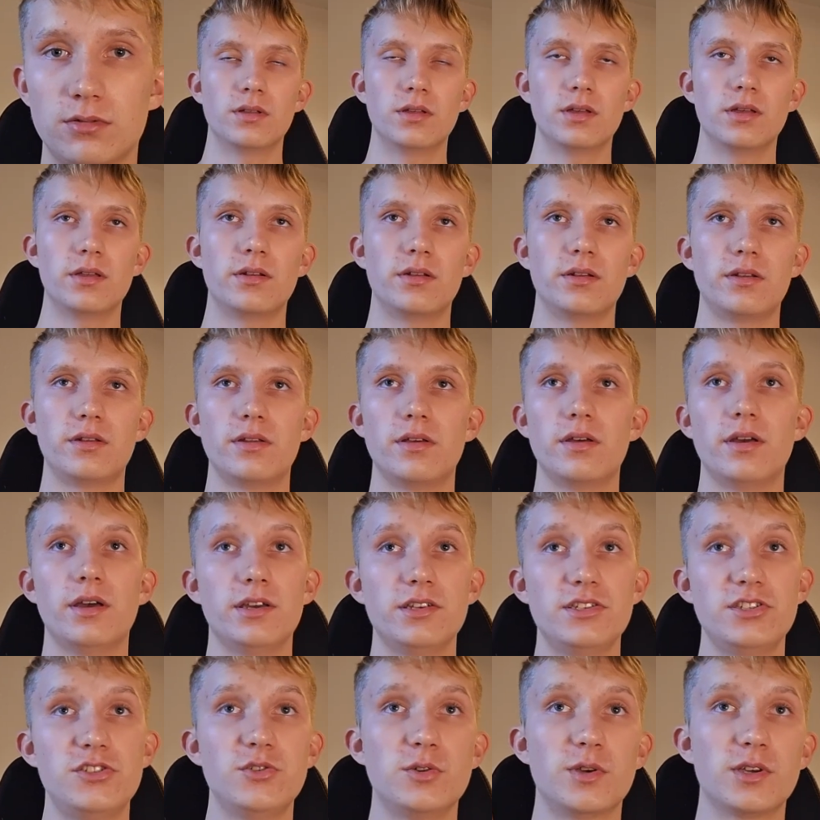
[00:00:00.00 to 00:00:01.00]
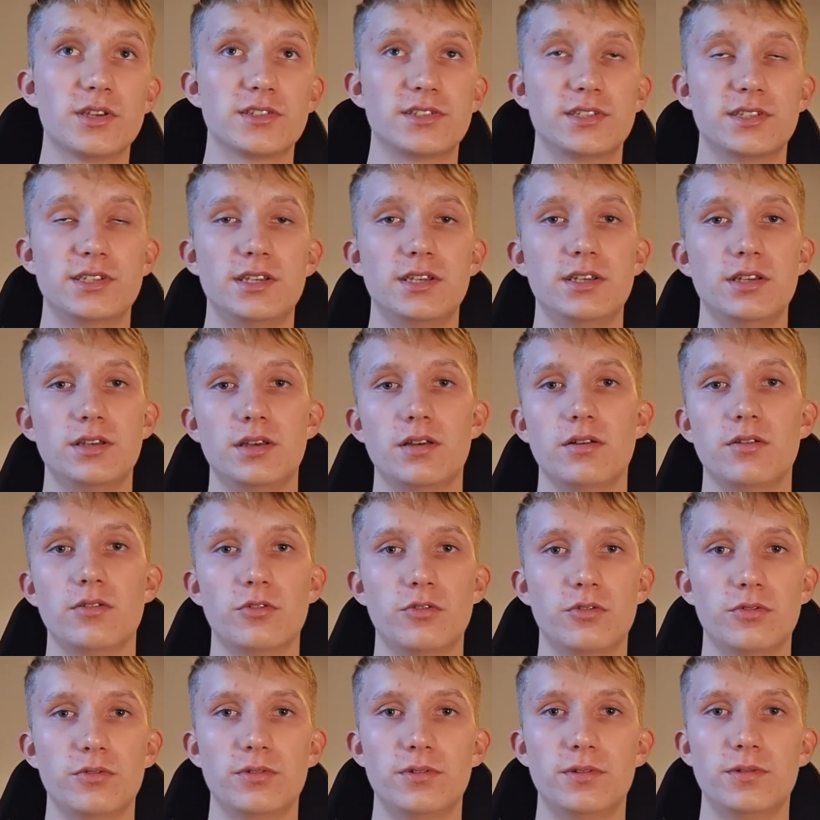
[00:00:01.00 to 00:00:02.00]
And as you can see
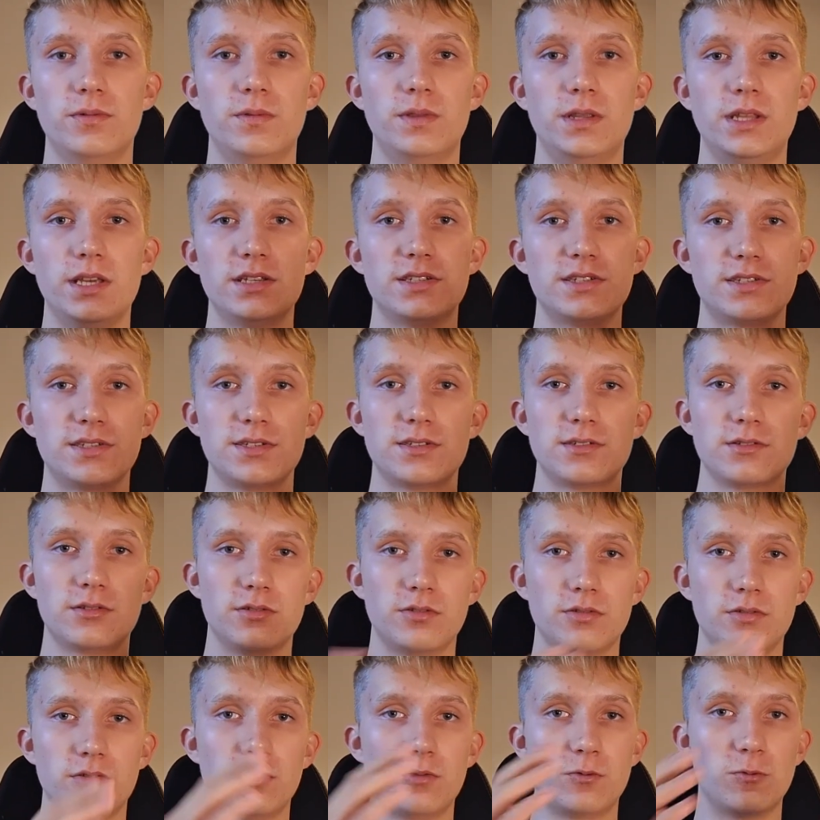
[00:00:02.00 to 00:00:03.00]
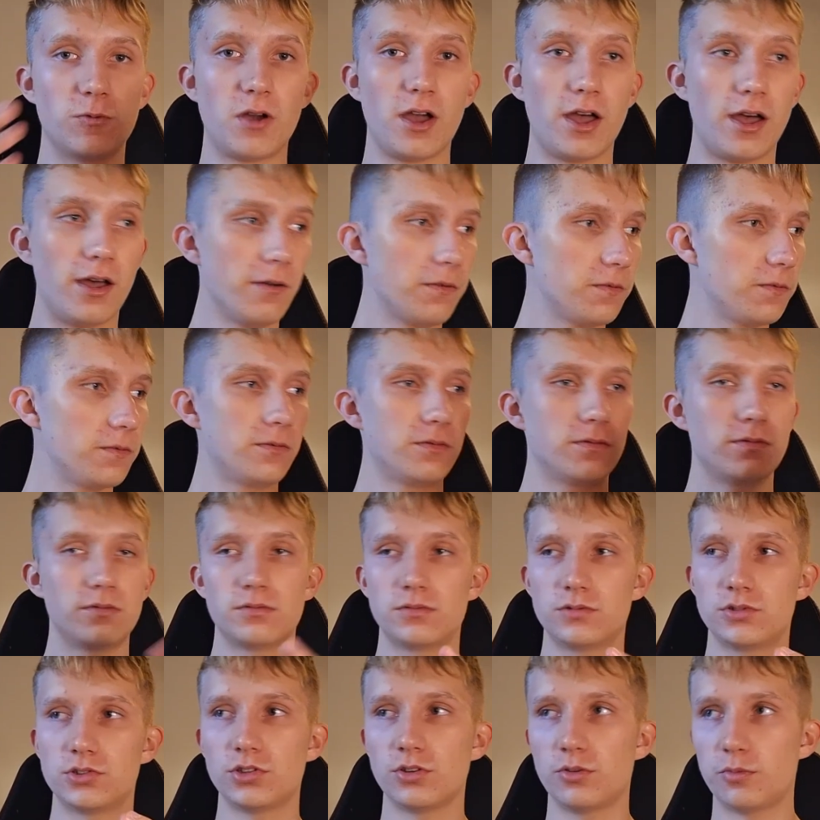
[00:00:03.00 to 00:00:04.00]
on this graph,
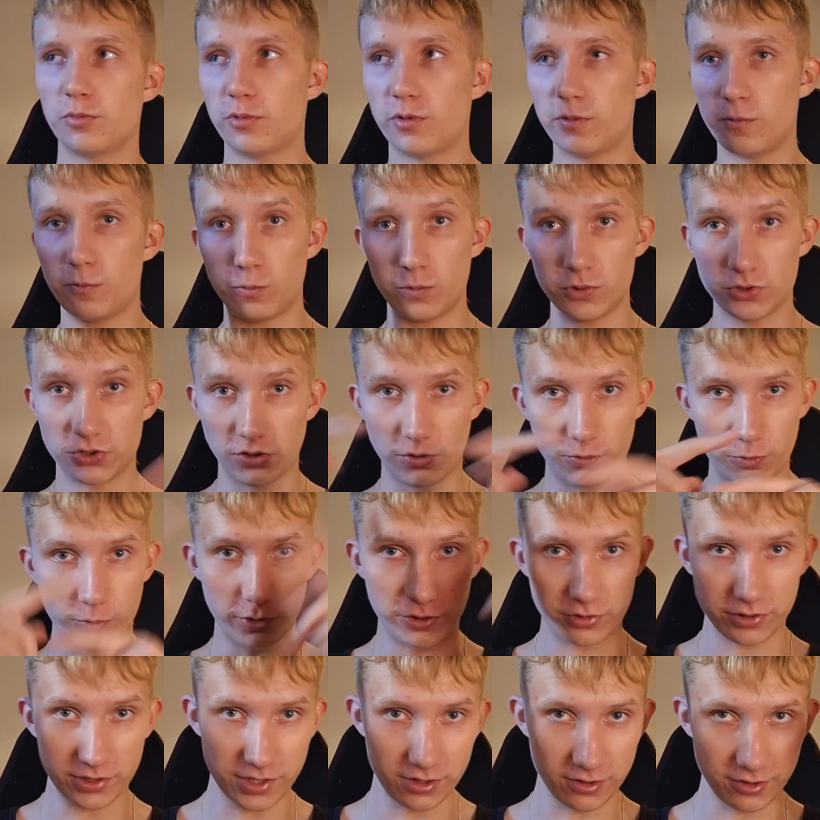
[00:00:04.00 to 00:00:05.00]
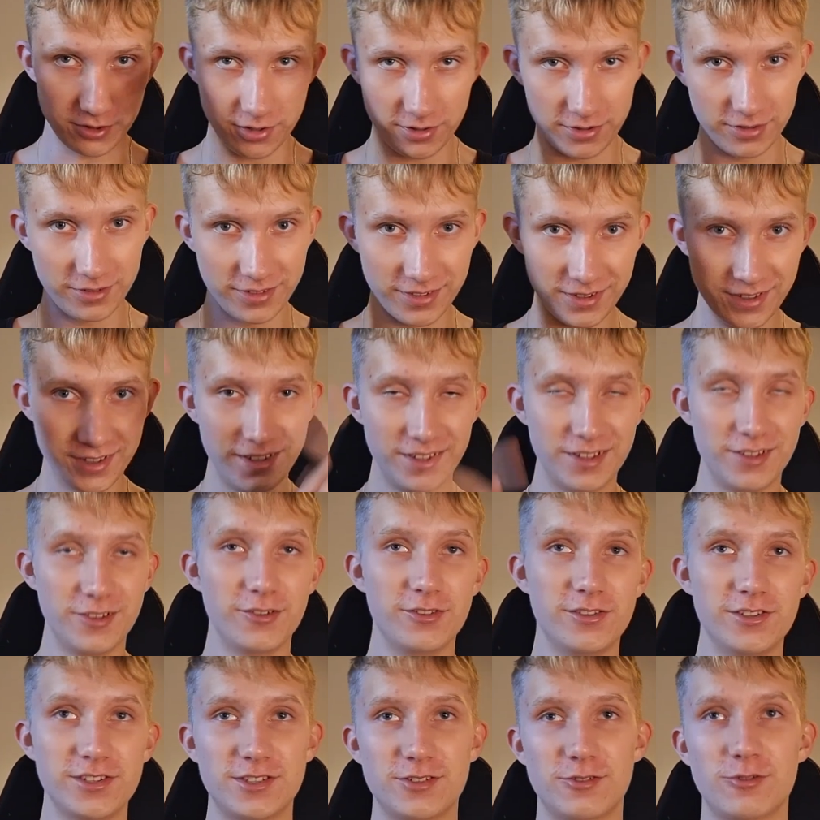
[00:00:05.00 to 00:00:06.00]
somewhere here on
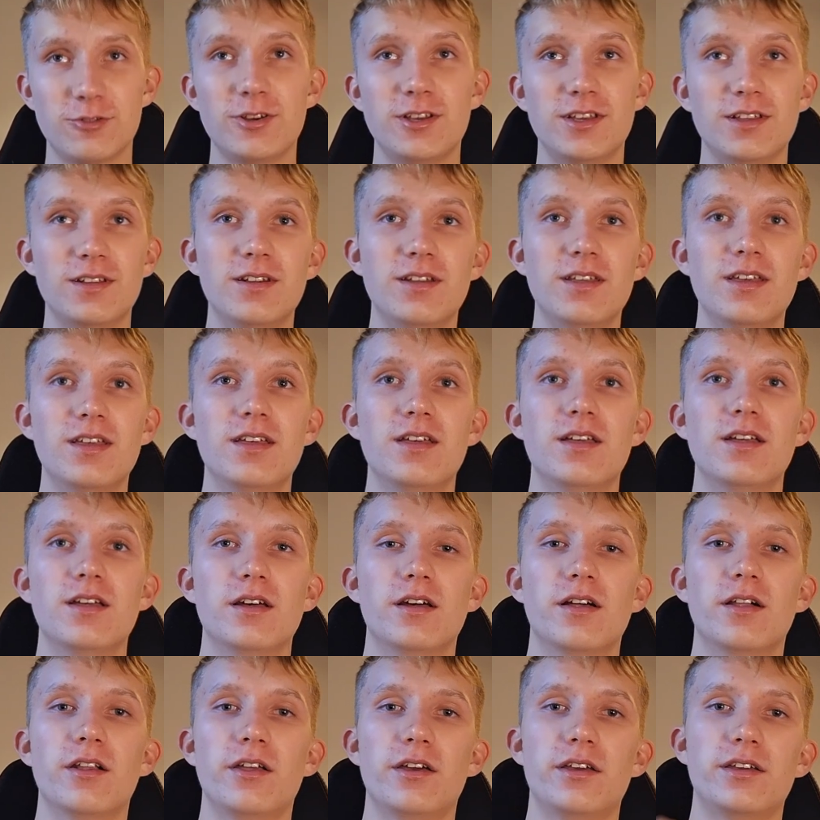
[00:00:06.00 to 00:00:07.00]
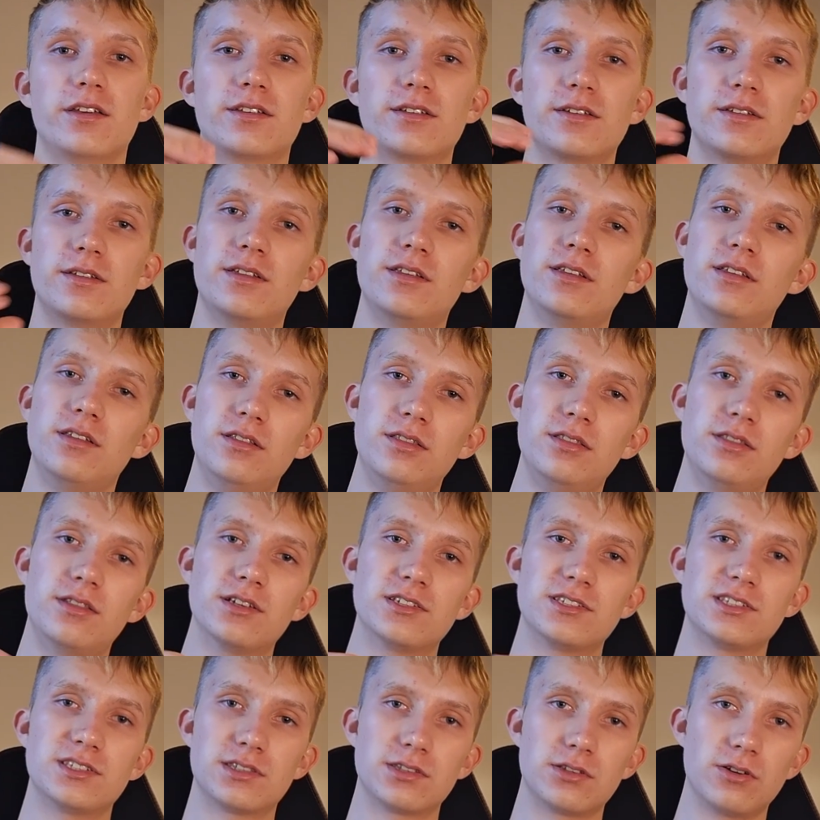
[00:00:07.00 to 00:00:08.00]
the screen, like in the
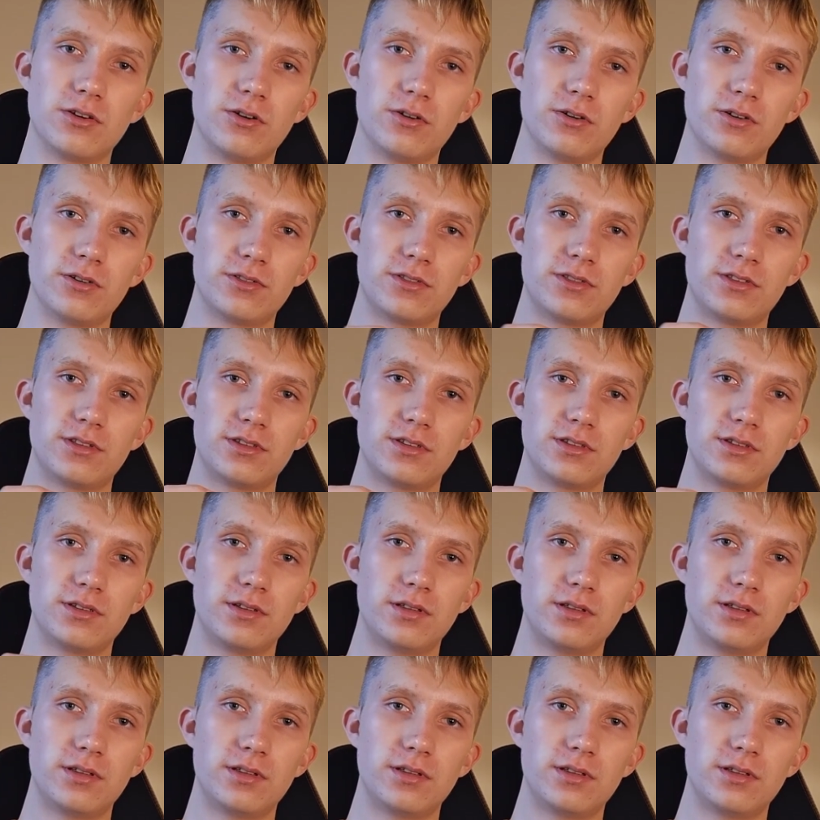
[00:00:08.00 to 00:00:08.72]
start,